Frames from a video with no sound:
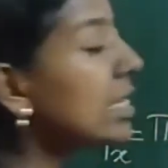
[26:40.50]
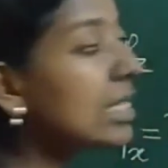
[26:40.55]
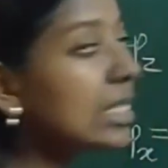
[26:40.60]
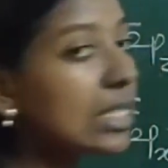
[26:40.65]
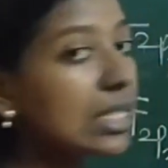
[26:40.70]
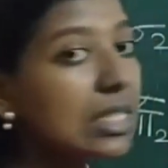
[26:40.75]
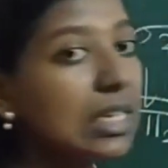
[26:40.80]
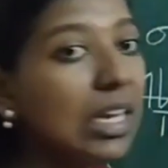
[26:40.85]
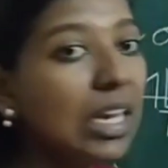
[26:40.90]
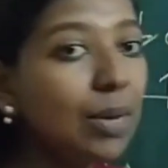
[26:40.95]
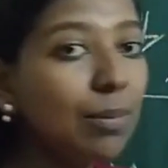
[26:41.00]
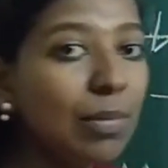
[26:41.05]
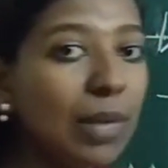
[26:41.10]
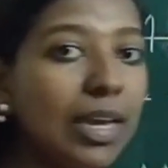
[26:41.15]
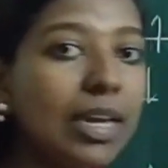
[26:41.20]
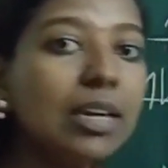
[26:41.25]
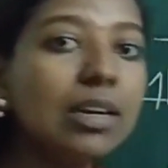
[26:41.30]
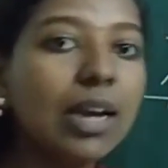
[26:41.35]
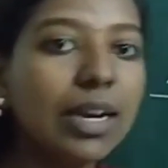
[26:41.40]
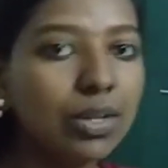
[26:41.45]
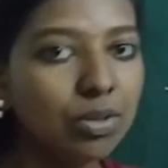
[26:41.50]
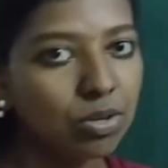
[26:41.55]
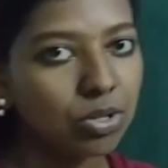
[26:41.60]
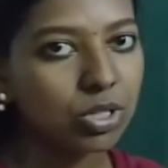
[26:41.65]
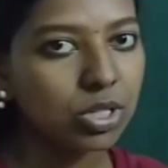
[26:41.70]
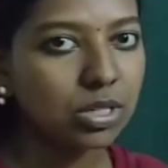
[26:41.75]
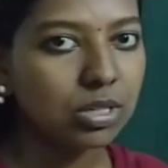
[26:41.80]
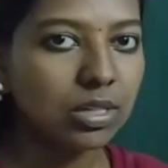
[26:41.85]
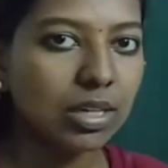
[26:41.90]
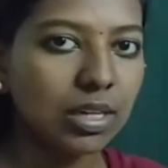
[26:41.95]
is same like
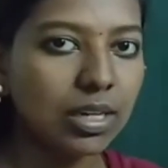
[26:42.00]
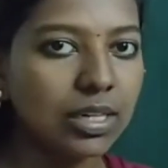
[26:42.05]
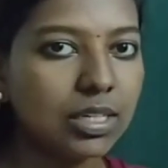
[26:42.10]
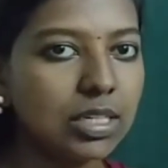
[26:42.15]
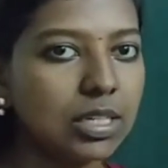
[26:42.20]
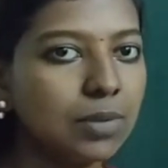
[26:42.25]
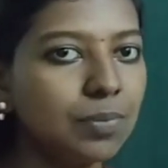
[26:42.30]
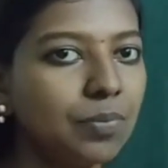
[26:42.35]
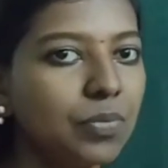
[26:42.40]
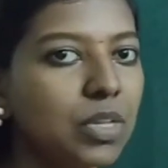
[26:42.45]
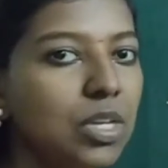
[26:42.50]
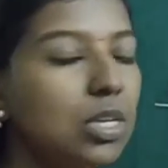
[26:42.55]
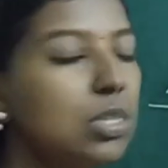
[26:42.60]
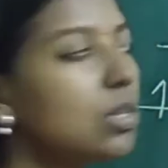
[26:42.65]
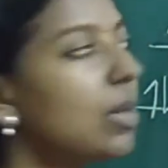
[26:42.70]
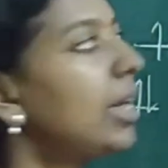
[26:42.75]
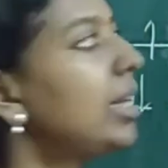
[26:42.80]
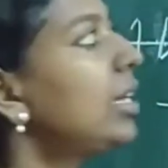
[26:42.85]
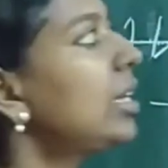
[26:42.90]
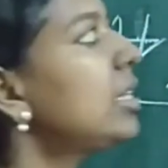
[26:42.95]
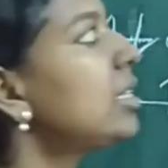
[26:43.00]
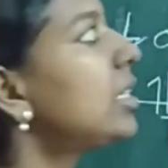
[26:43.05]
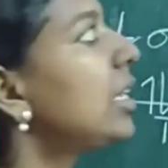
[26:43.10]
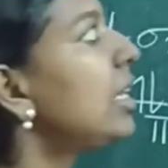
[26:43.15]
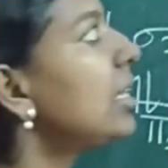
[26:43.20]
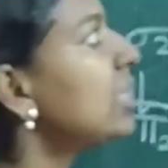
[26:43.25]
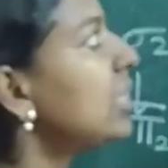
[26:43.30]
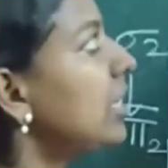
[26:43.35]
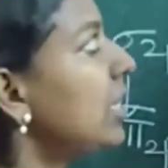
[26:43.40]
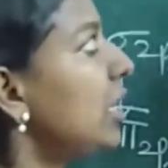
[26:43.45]
nitrogen, correct? So I can
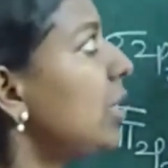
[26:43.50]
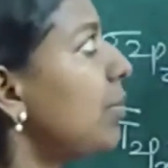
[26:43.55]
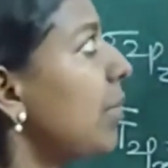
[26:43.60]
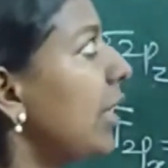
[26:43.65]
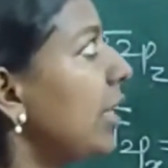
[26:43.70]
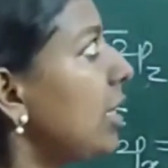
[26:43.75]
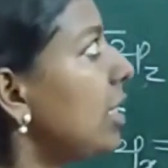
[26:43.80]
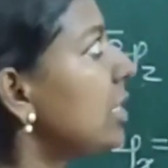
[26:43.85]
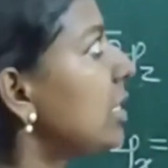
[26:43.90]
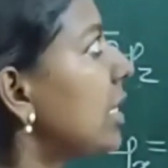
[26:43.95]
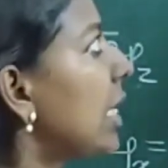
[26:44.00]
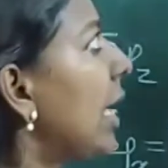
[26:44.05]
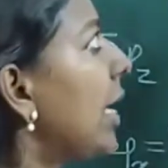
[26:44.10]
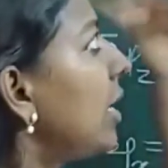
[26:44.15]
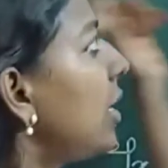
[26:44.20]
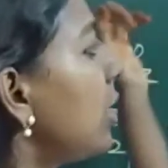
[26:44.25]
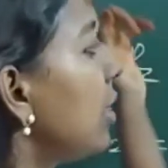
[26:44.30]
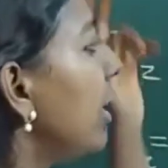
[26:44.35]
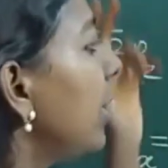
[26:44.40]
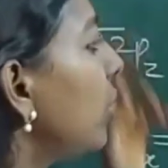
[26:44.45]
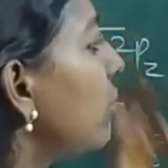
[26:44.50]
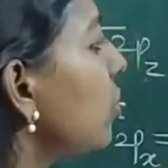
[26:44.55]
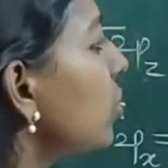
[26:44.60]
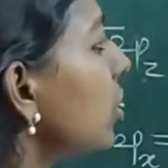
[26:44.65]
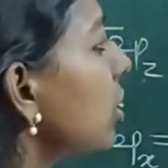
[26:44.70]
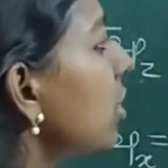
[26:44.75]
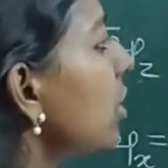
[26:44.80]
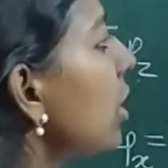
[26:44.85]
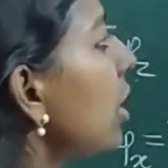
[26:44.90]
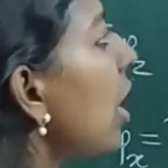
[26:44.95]
say Cn minus and the
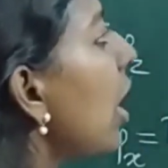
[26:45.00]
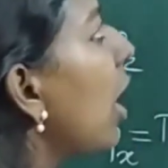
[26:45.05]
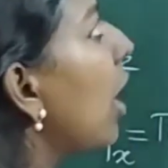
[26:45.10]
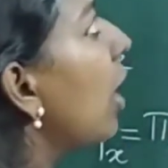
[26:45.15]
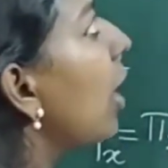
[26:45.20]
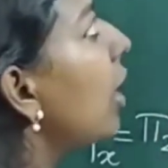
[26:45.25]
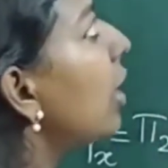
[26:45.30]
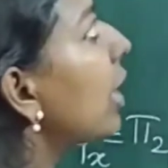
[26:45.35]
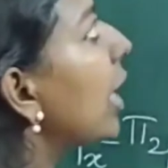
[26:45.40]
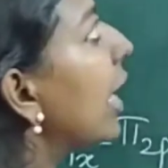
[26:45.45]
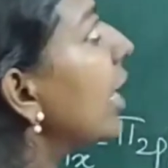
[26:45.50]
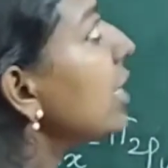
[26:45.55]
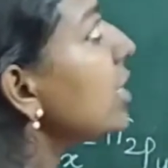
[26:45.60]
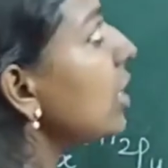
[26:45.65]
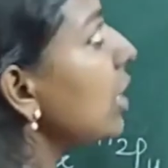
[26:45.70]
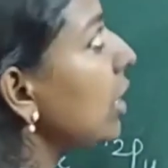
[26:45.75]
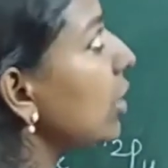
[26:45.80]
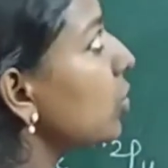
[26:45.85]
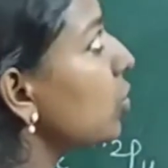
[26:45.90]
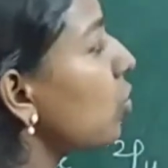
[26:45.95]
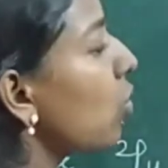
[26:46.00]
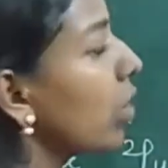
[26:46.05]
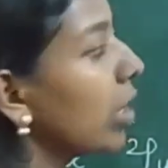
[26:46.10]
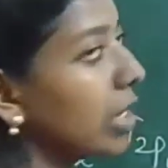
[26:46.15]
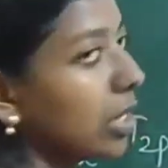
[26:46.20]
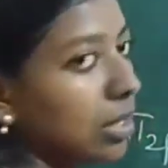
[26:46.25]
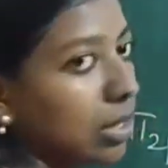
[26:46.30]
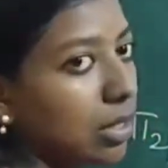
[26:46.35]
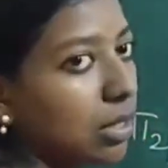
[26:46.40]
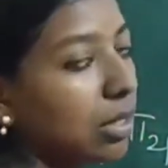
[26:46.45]
nitrogen are
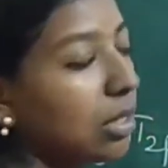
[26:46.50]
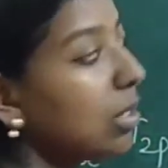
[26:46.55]
isoelectronic.